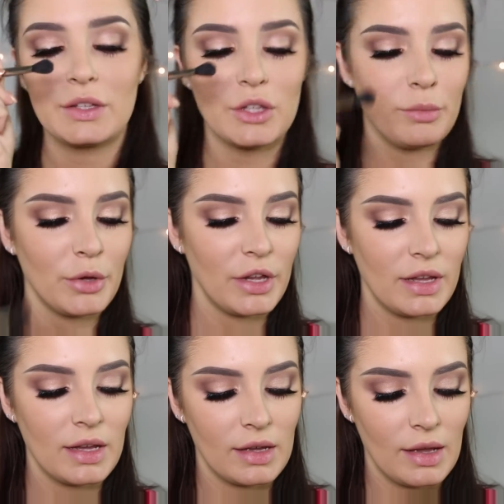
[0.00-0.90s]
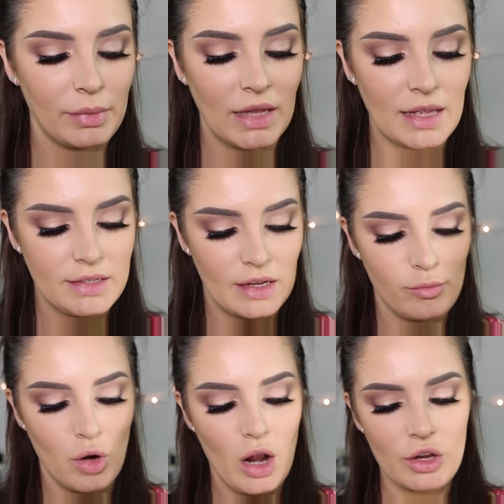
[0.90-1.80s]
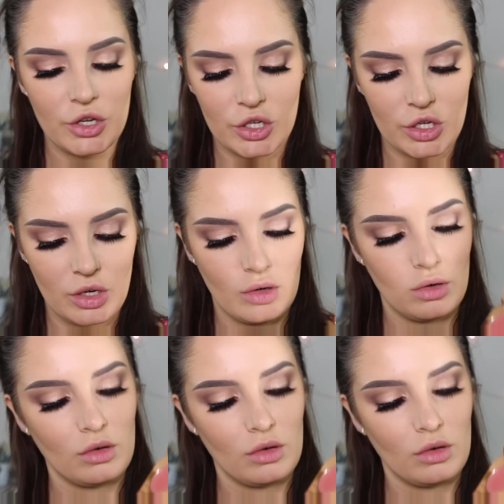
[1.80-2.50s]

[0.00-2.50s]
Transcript: Exo Beauty blending brush.